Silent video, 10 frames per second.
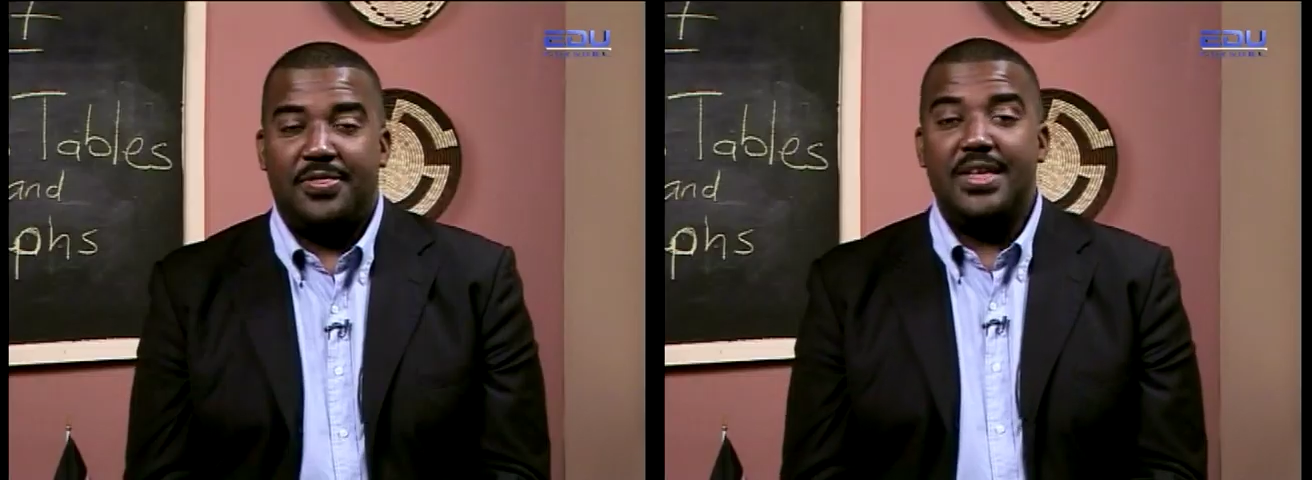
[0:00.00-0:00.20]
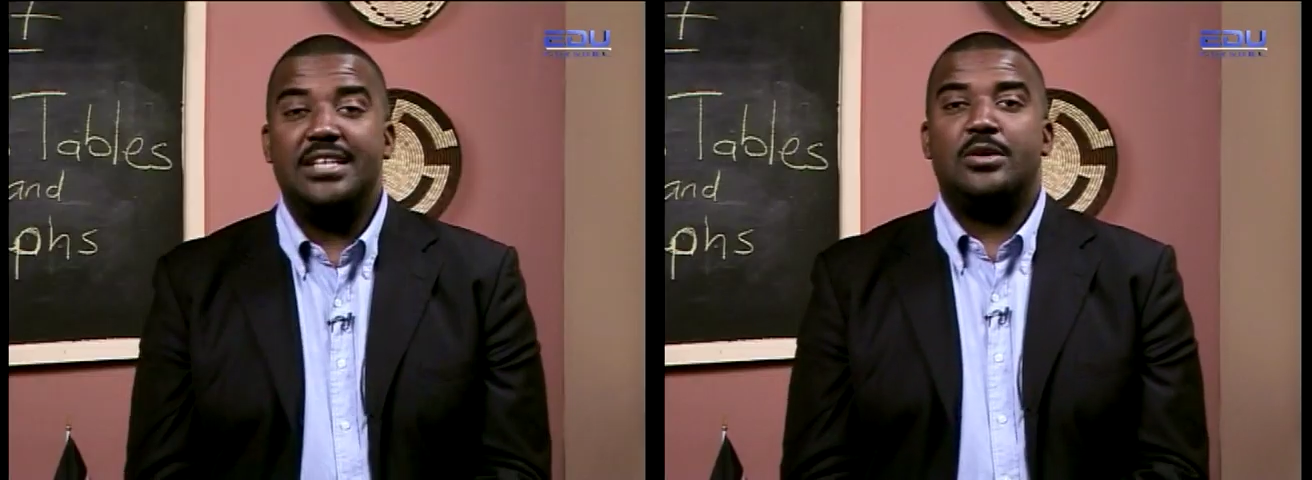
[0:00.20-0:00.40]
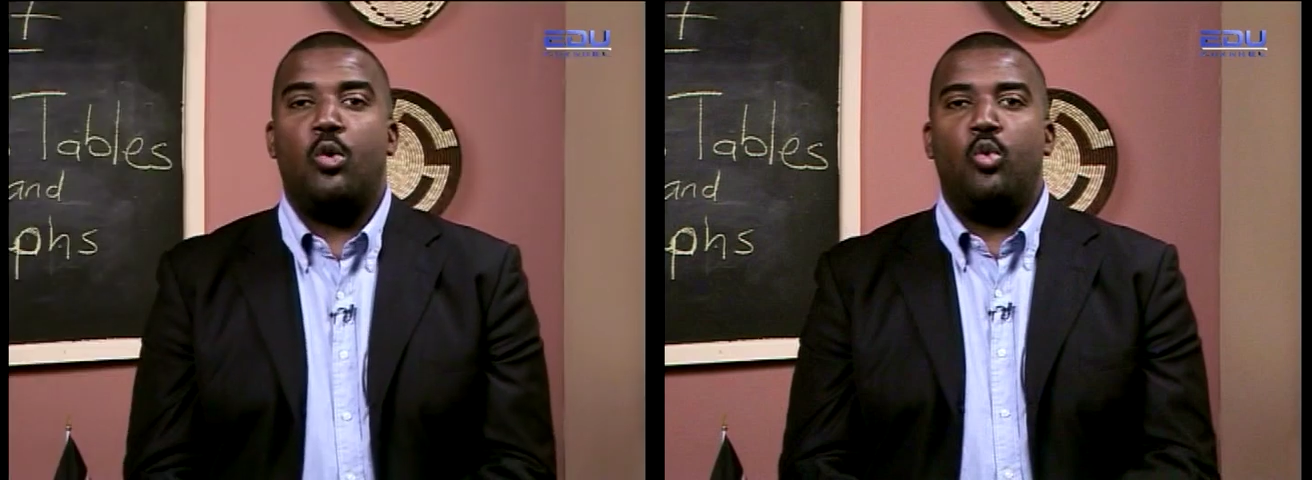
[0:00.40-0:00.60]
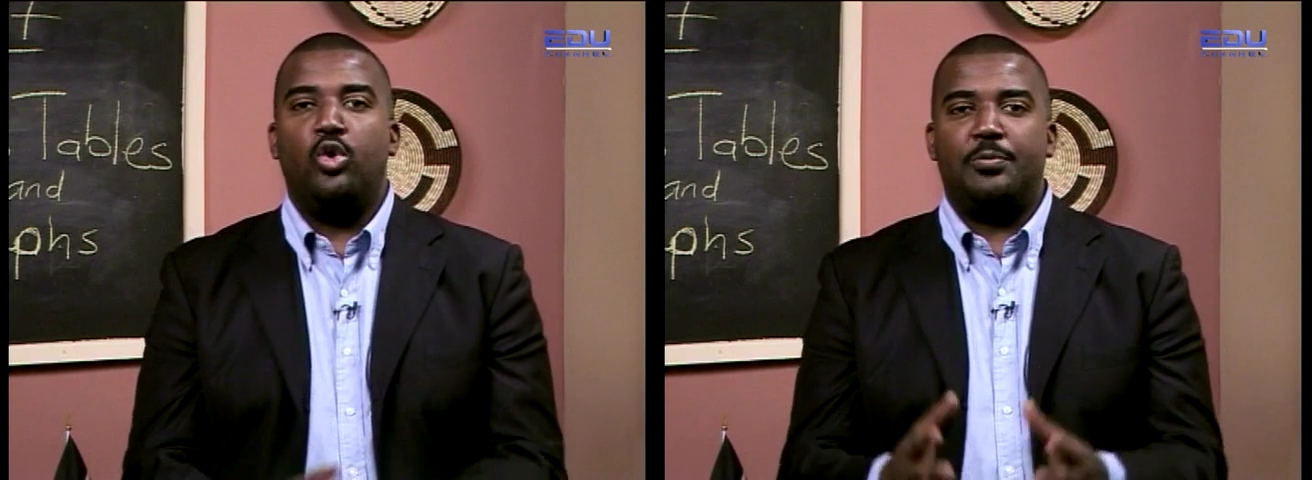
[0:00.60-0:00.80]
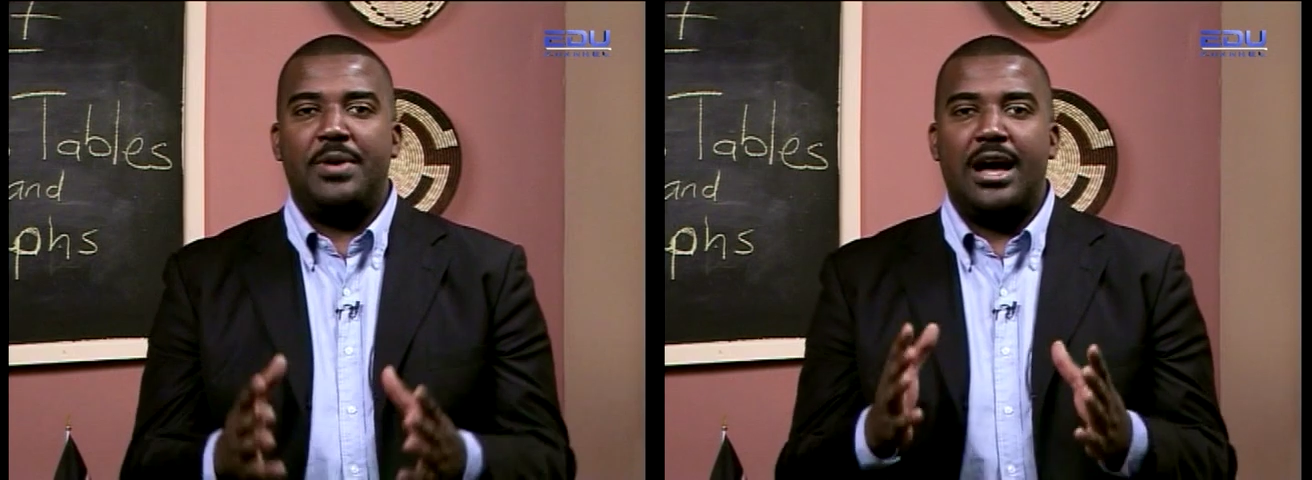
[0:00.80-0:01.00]
This
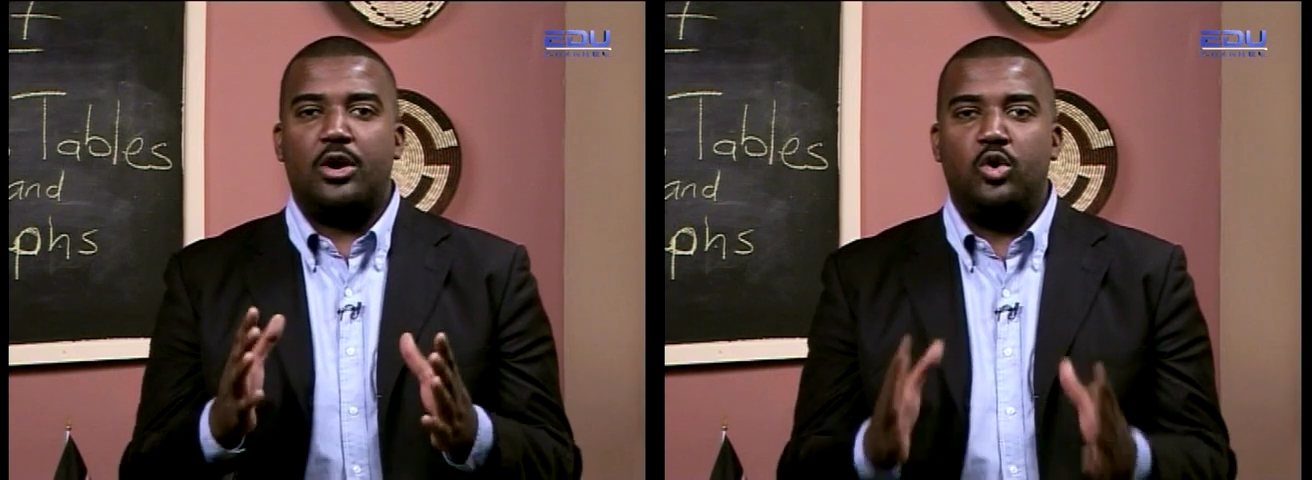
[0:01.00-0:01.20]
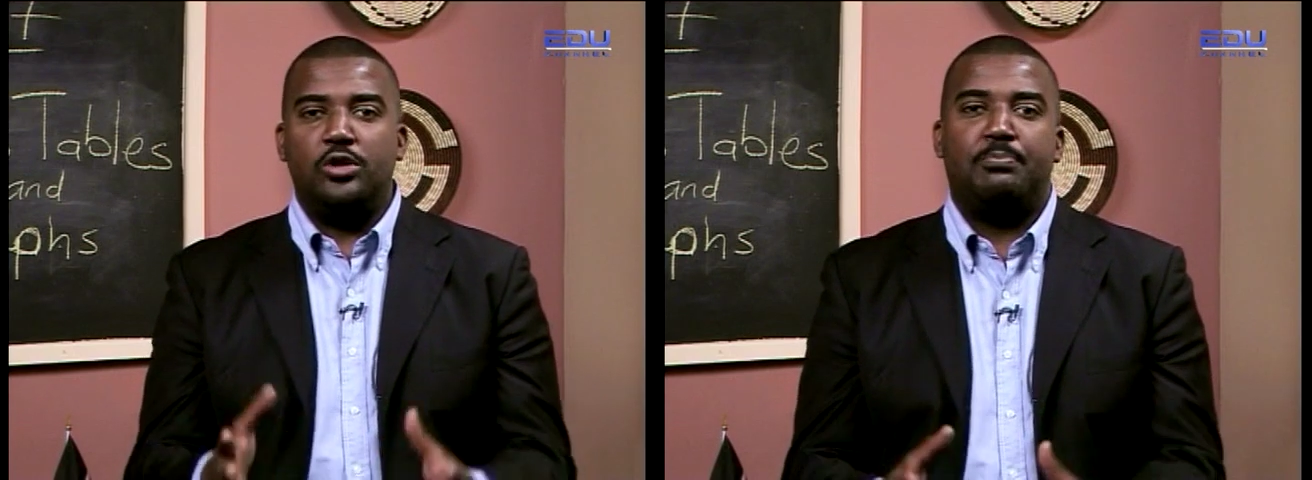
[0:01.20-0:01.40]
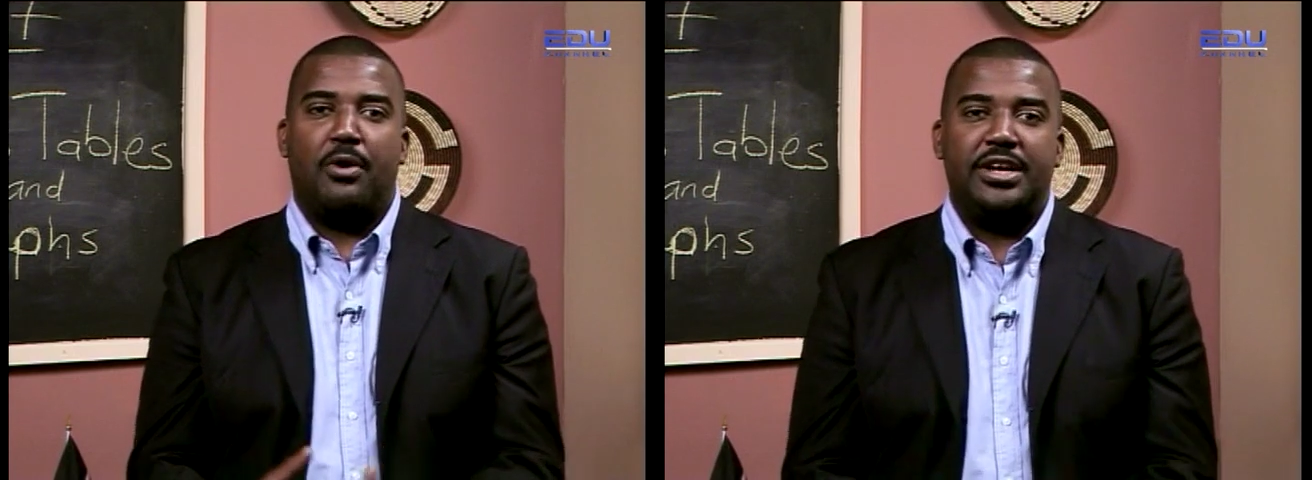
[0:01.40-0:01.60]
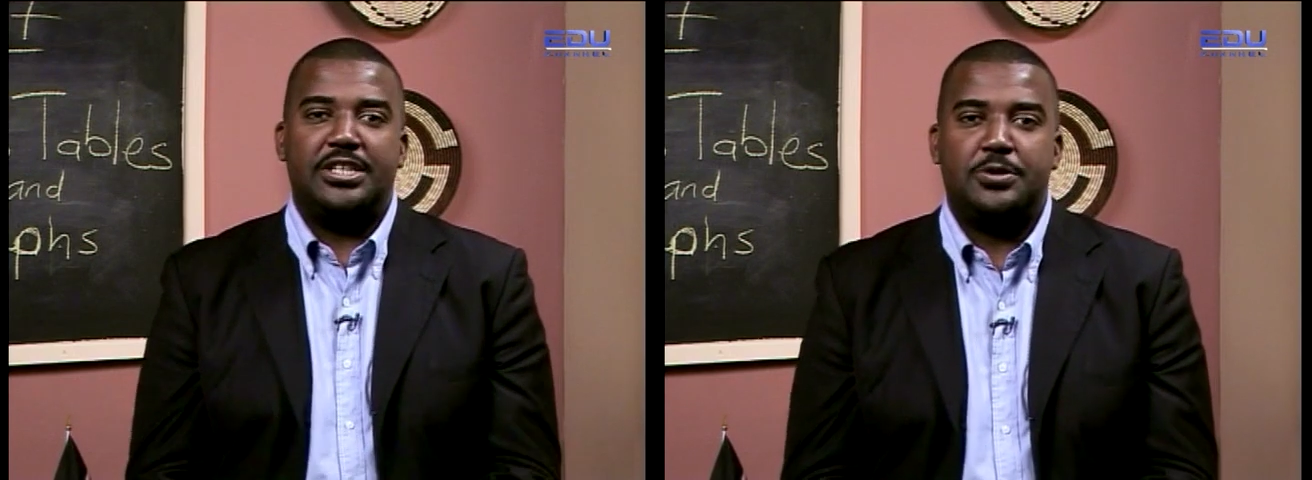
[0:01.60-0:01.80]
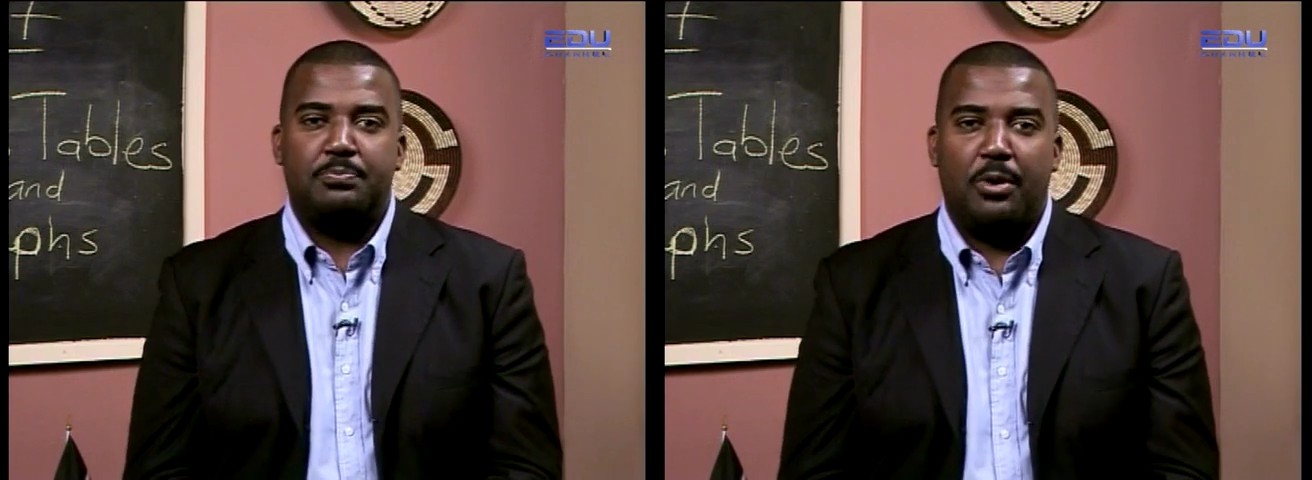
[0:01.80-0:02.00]
would be a good point
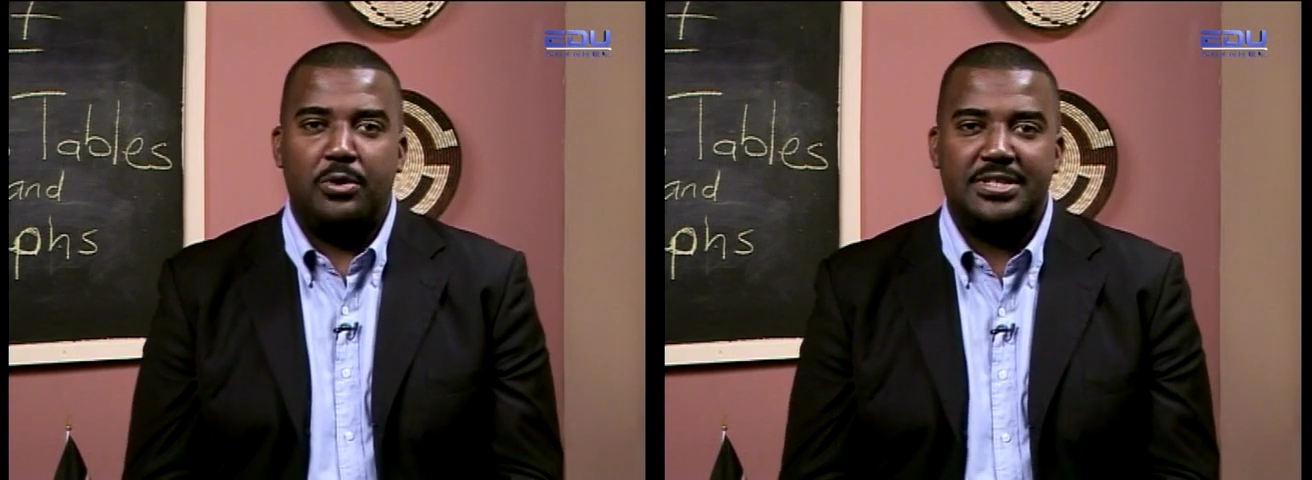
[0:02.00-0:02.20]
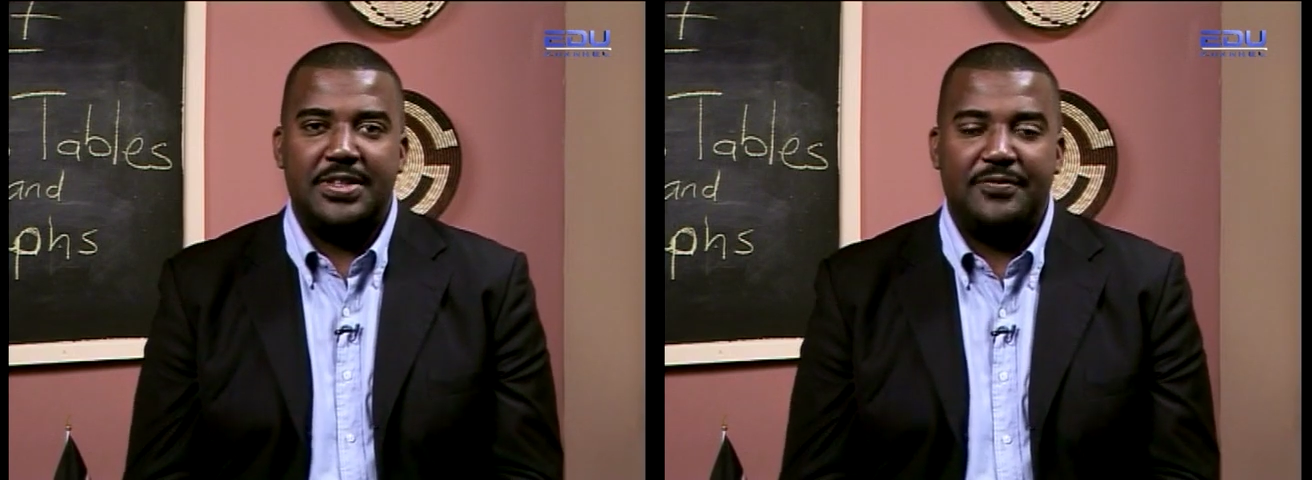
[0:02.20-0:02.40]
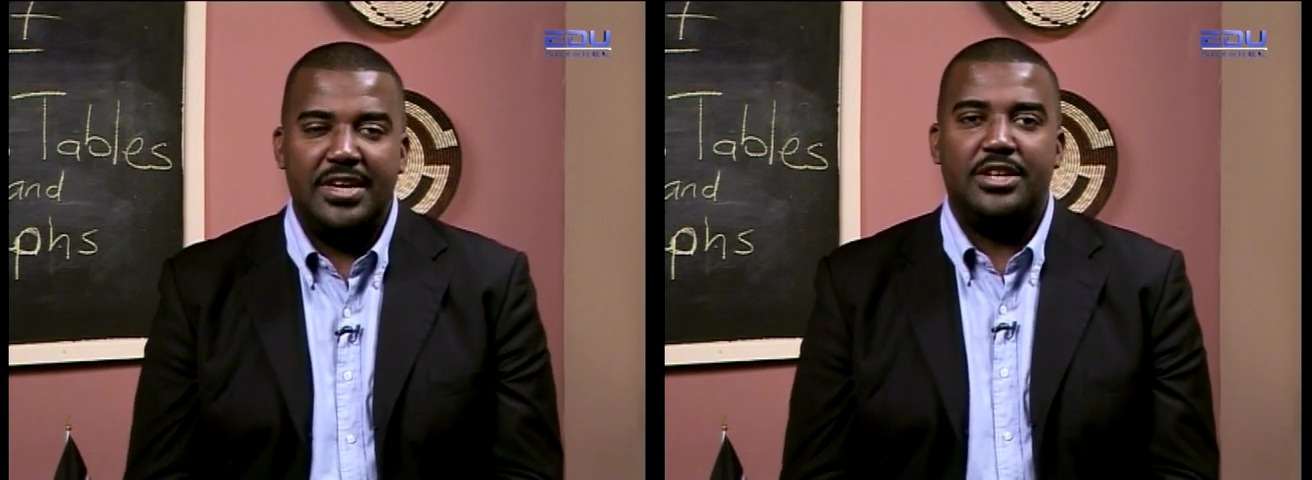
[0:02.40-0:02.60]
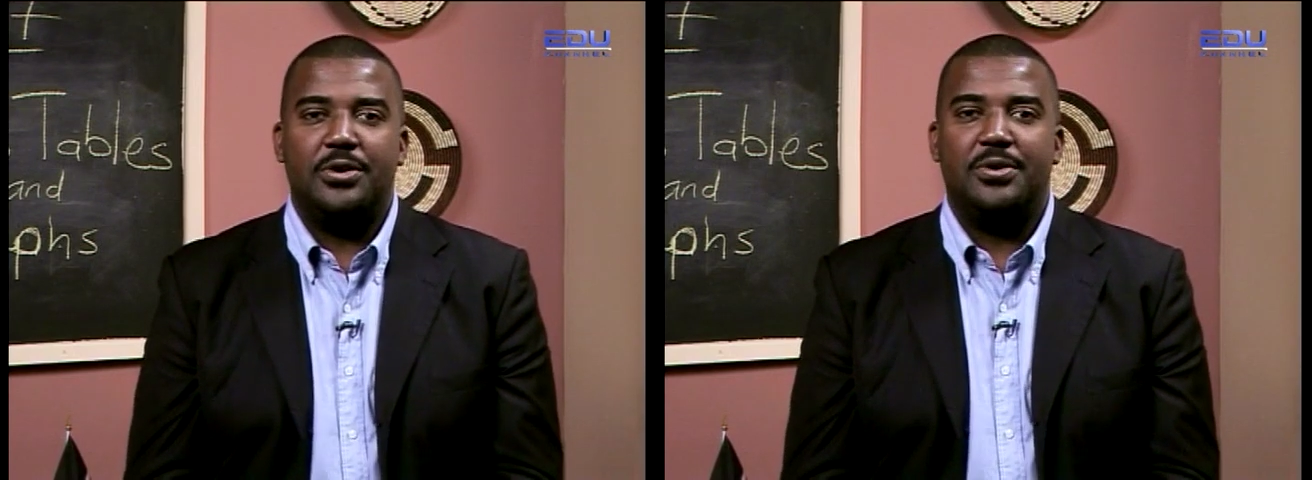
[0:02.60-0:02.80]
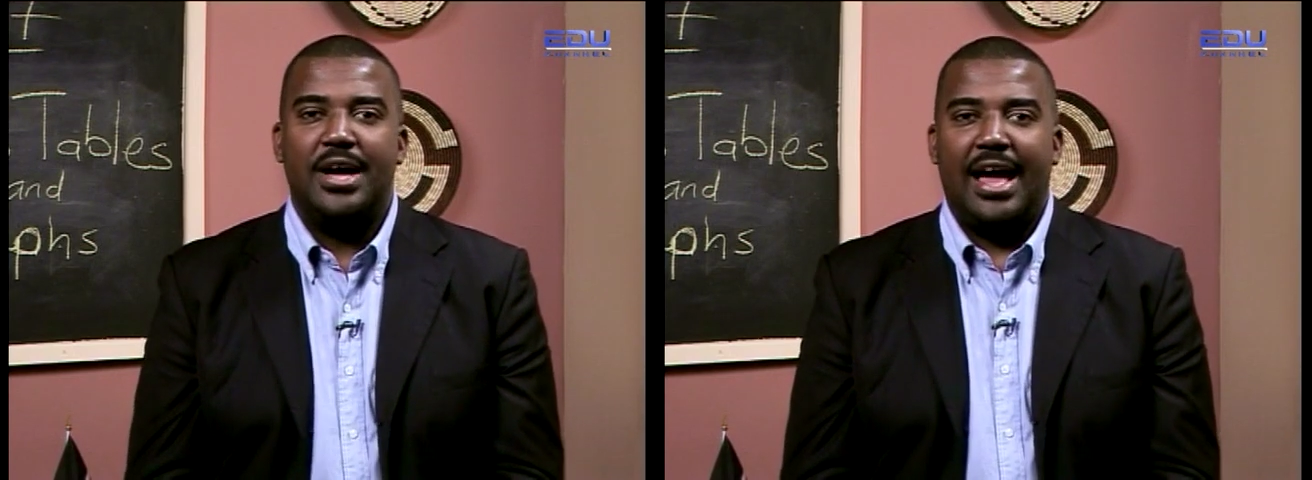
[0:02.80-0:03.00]
to pause the
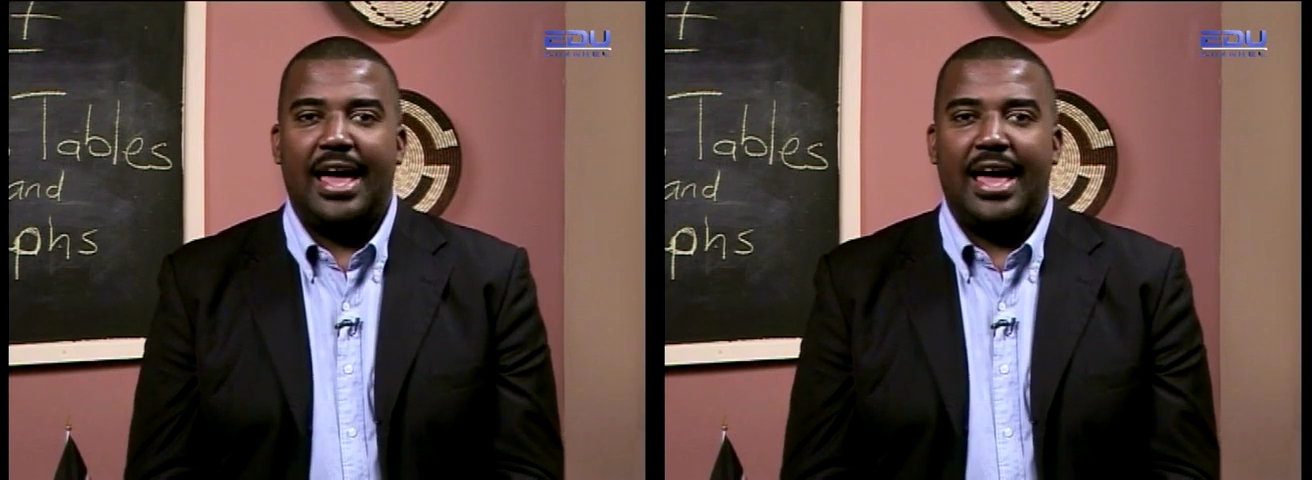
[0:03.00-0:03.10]
video